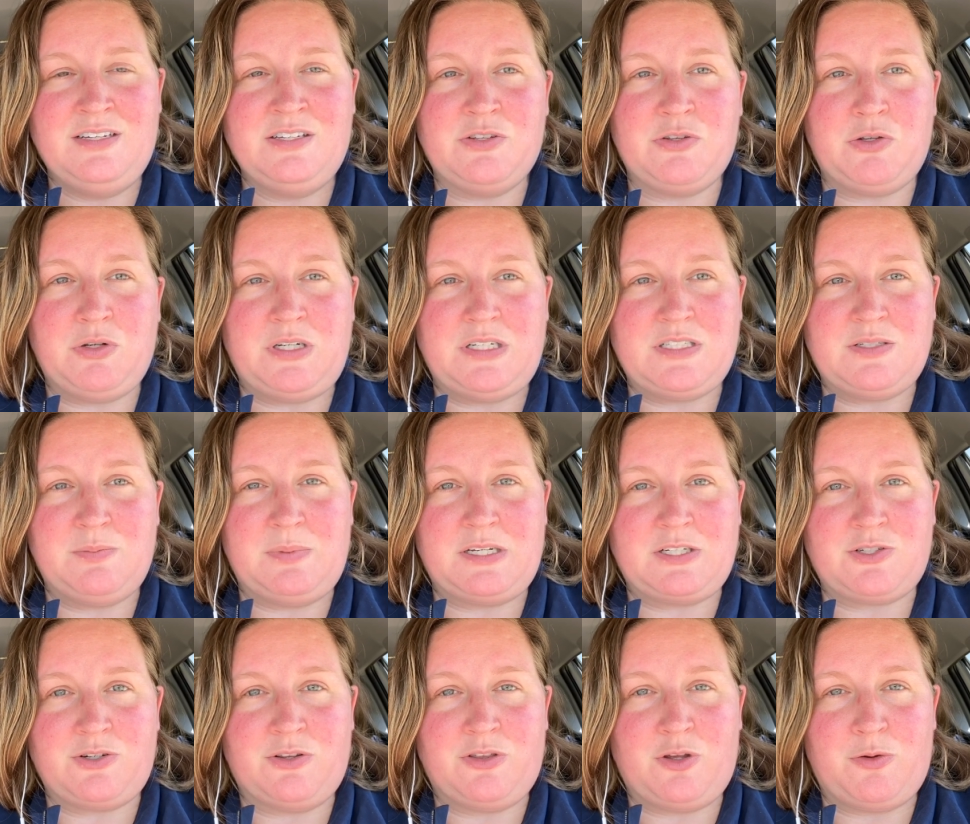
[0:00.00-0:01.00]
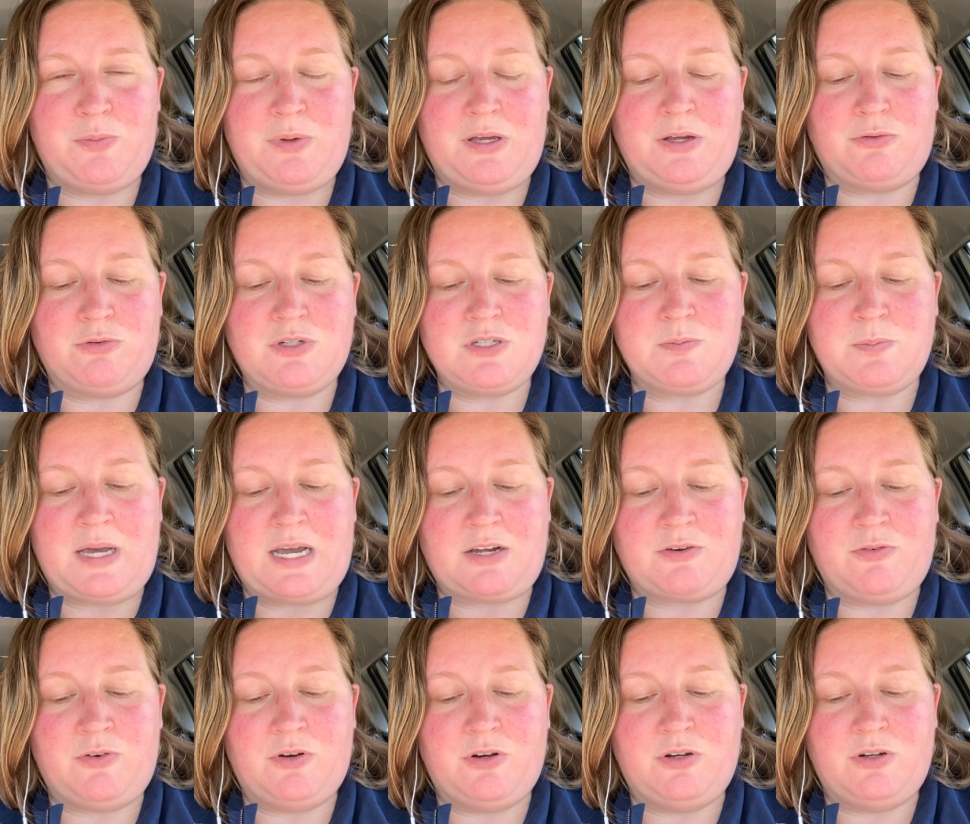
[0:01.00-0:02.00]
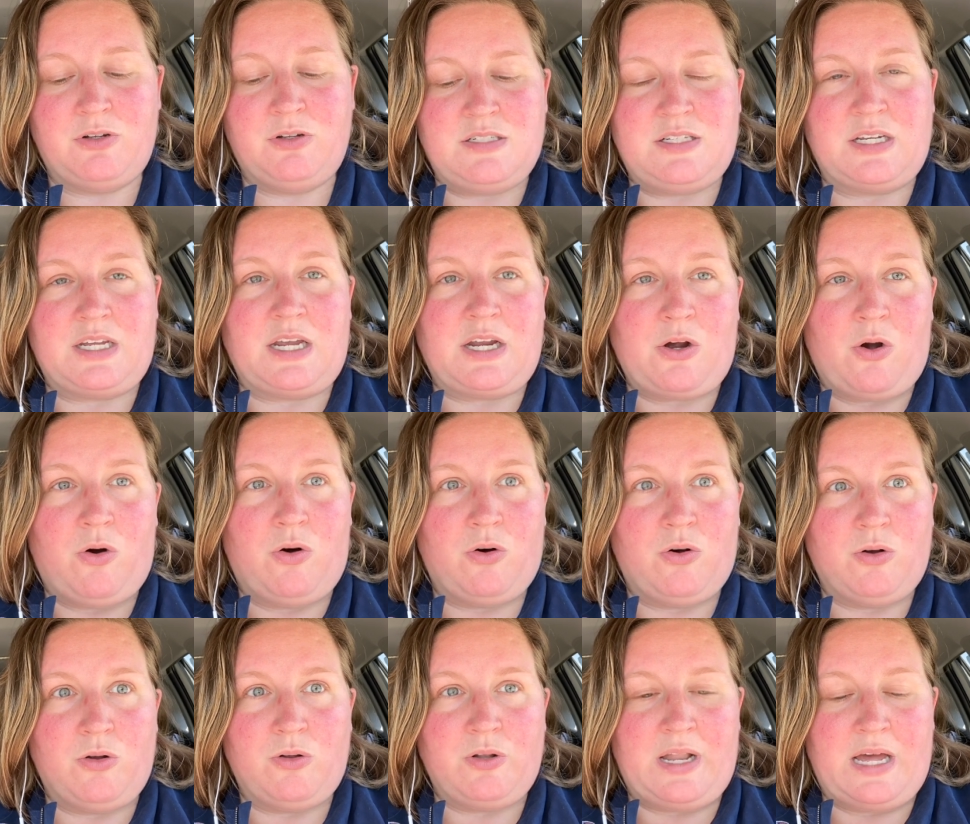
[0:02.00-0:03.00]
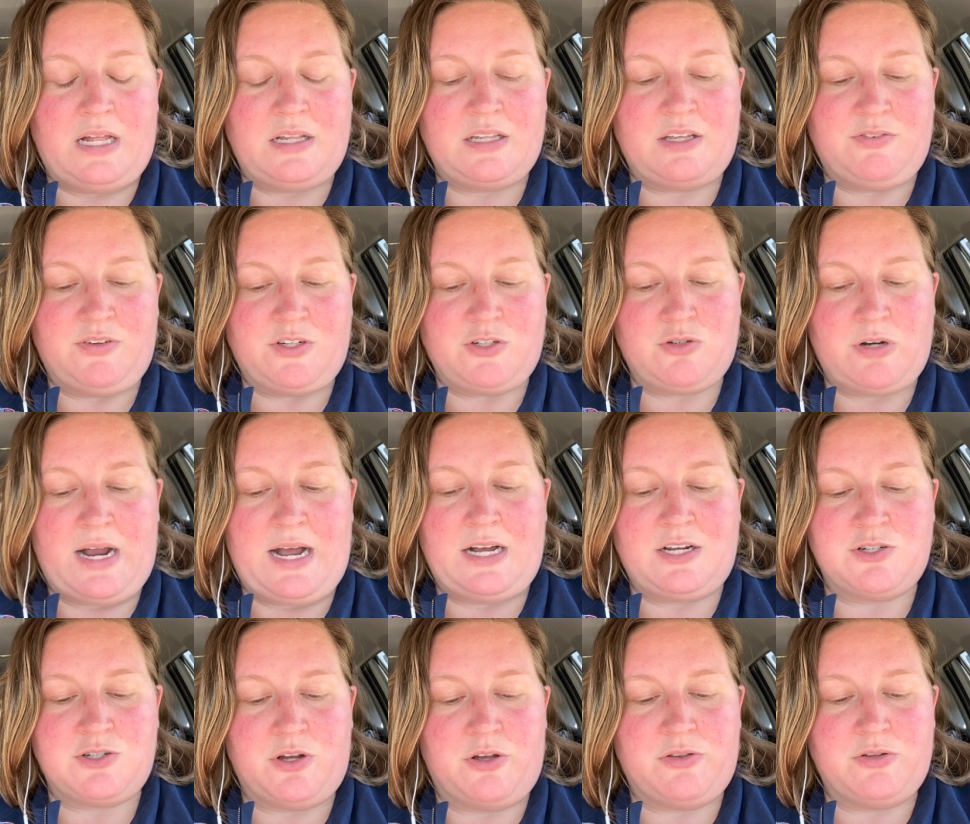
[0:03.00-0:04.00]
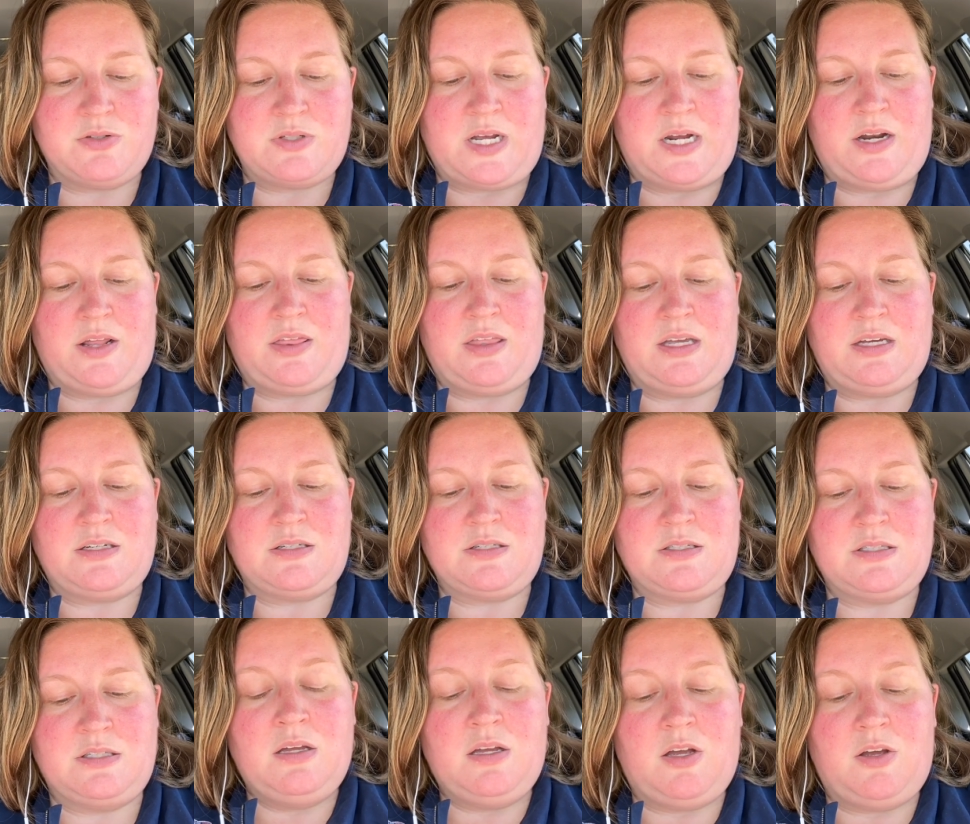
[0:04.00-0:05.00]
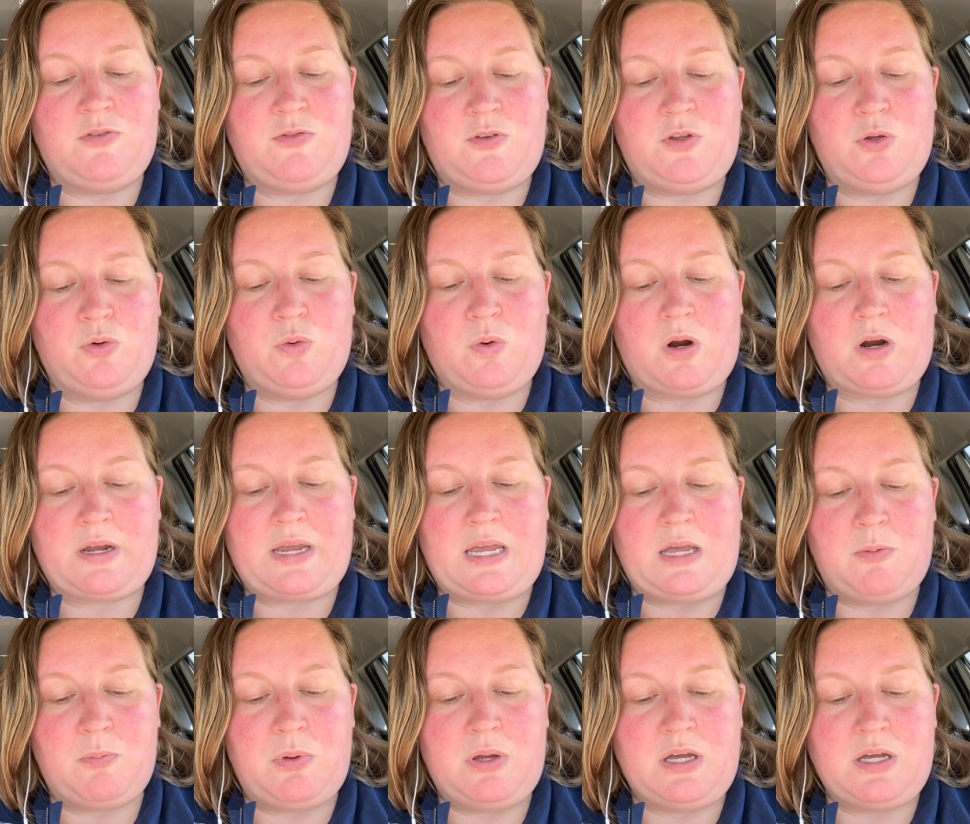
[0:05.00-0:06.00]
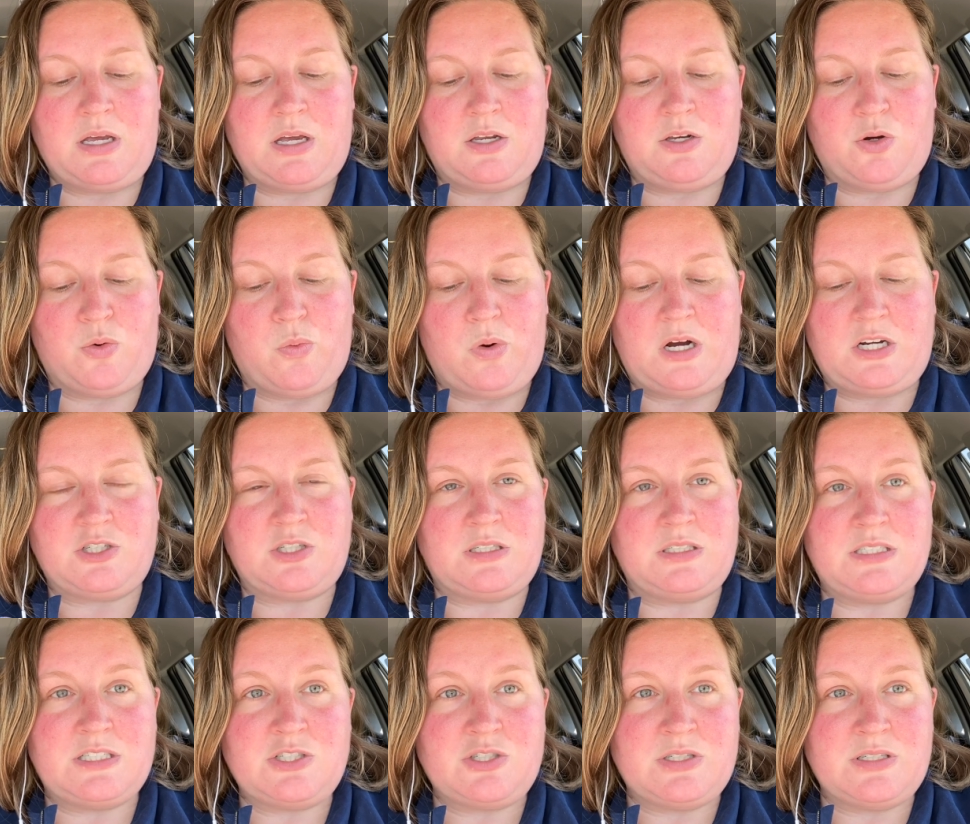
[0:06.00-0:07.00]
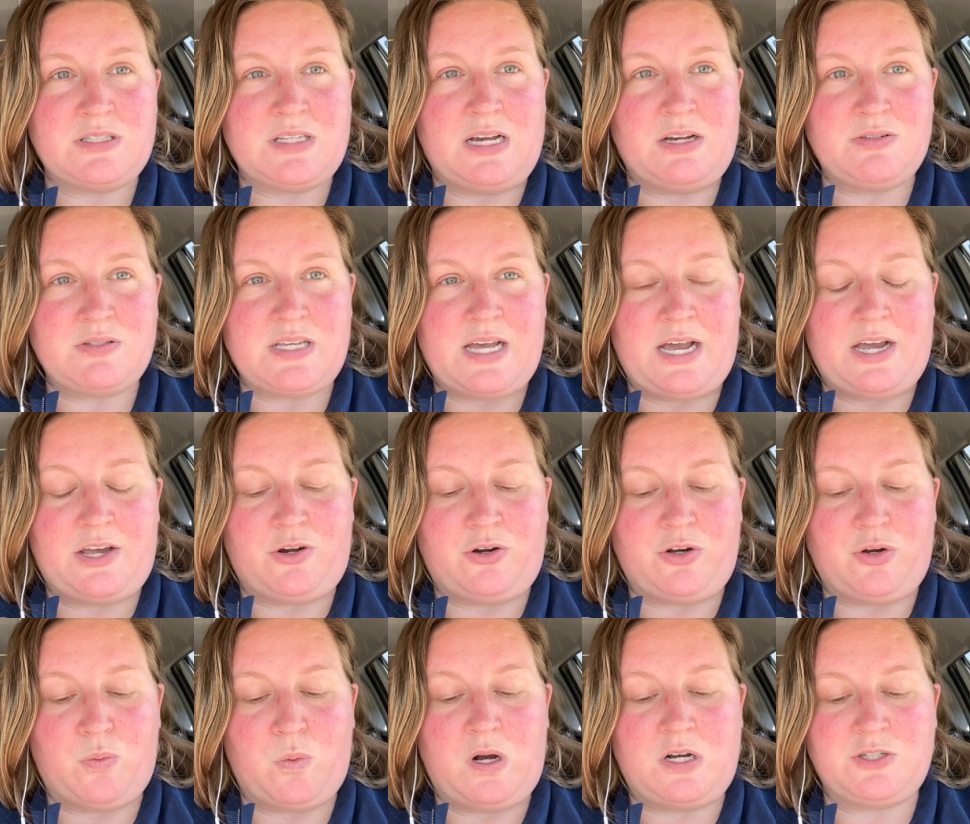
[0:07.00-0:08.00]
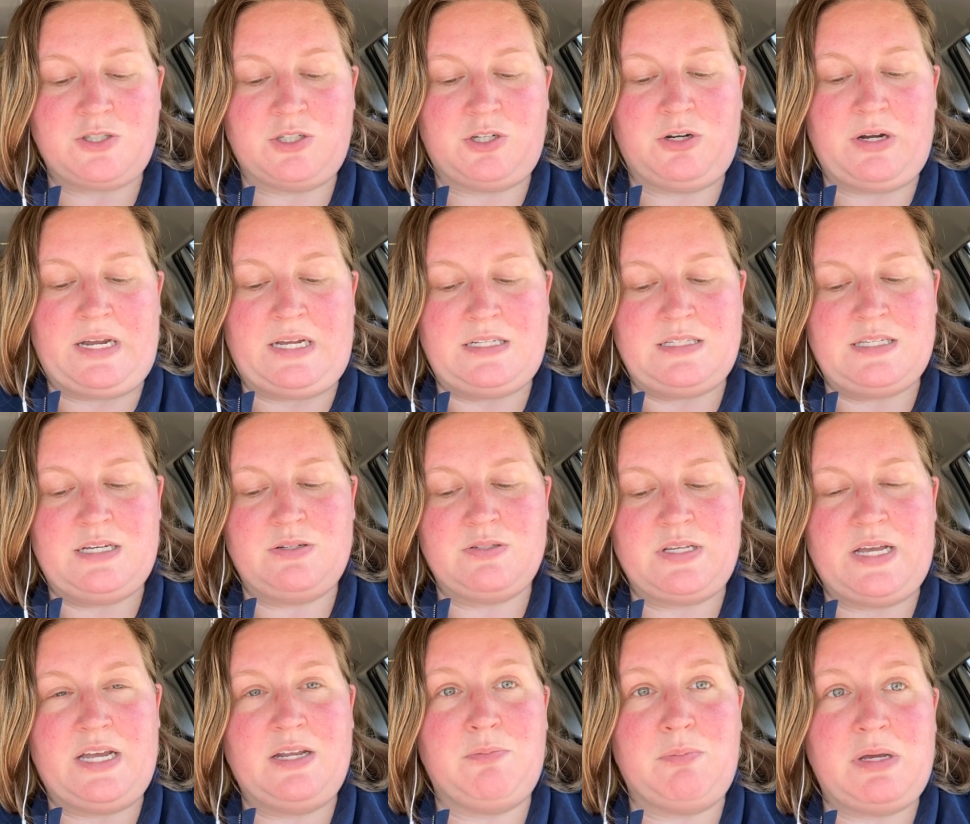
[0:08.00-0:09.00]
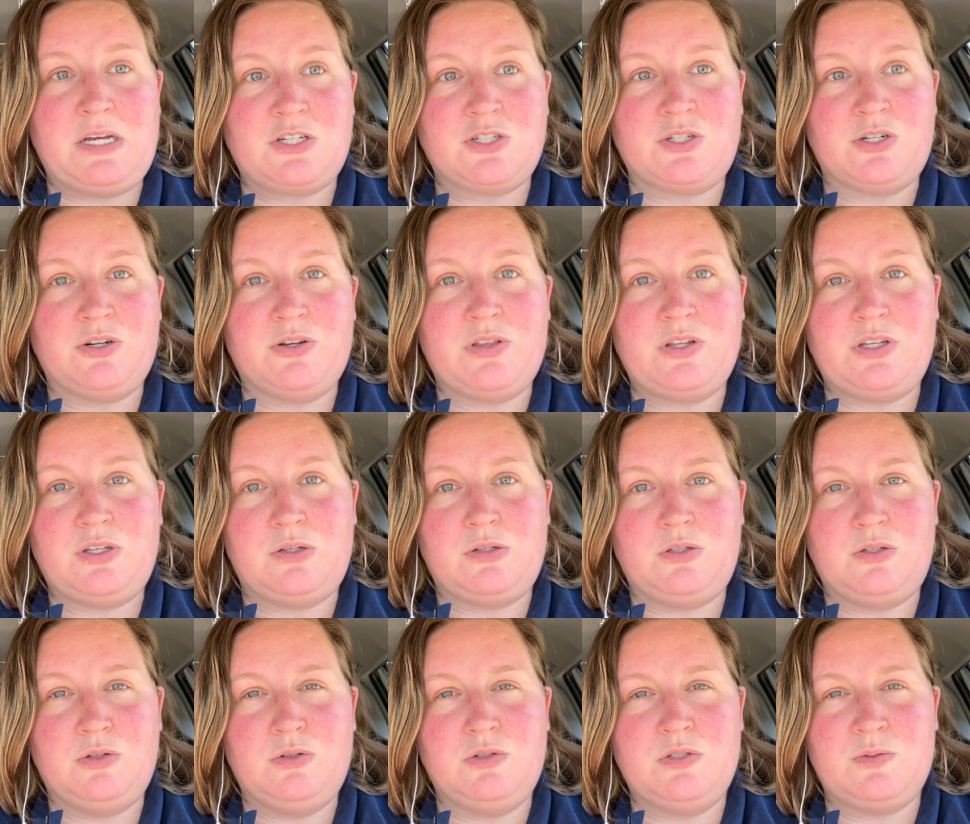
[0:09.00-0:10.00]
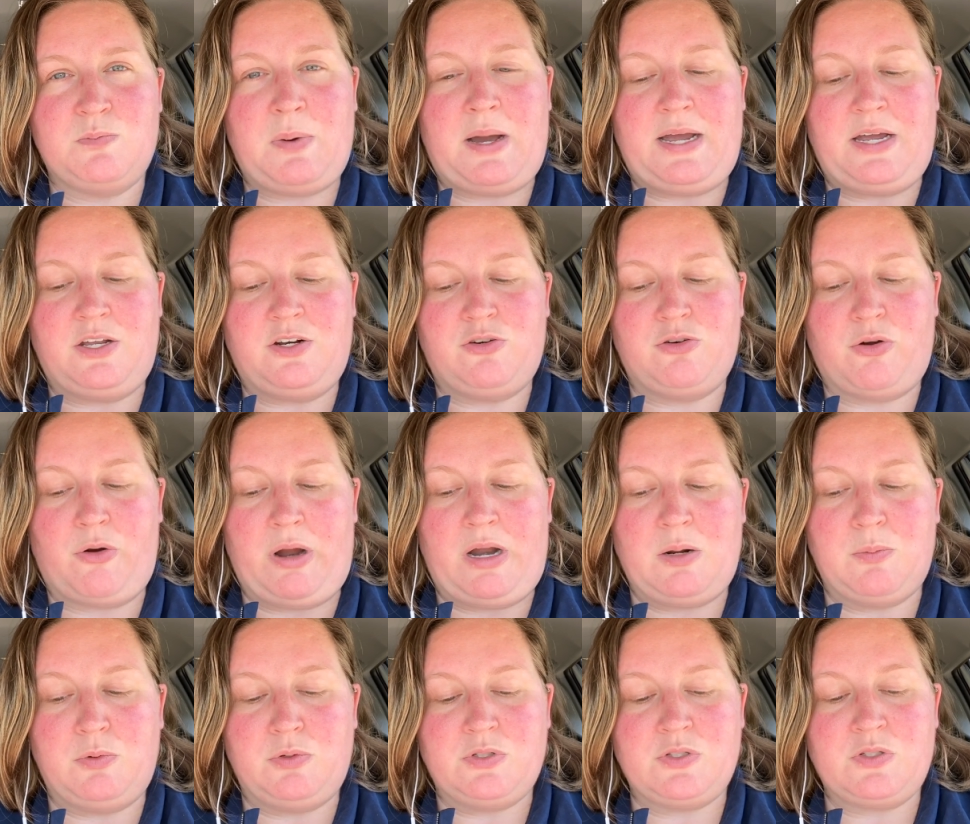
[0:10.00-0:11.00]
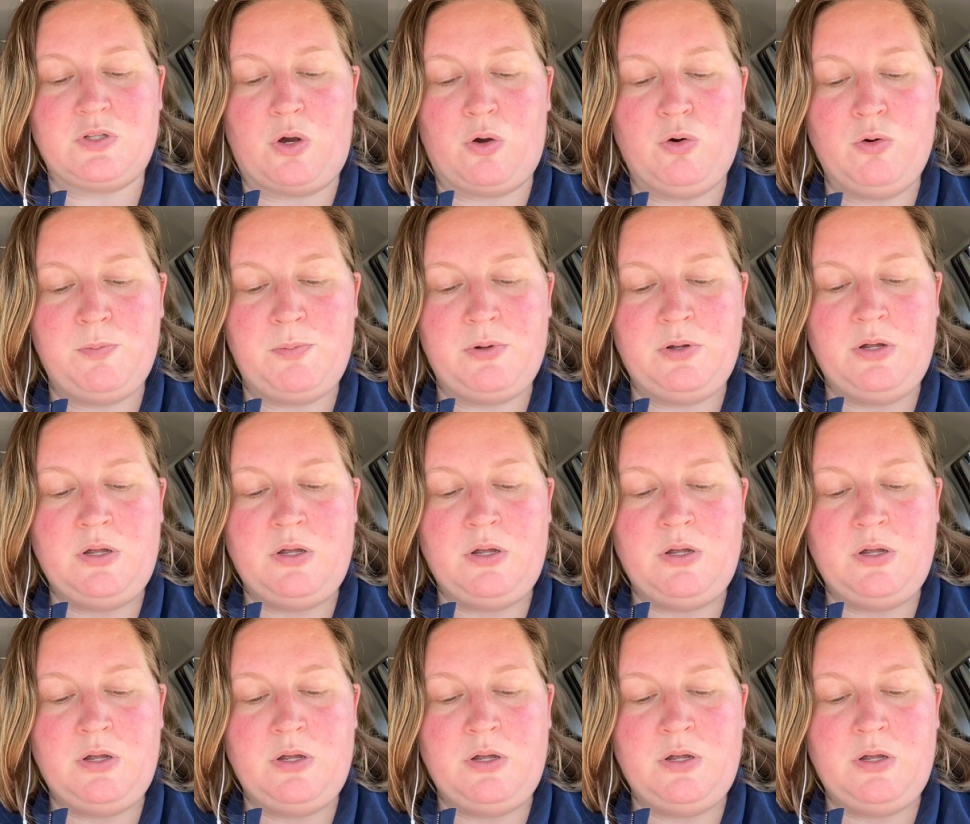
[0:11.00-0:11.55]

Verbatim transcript: you need to make sure that you're being respectful, digging a hole, not leaving trash, all those kind of things. If you are camping and you're washing dishes outside or you're washing your hands outside, make sure that you use biodegradable soap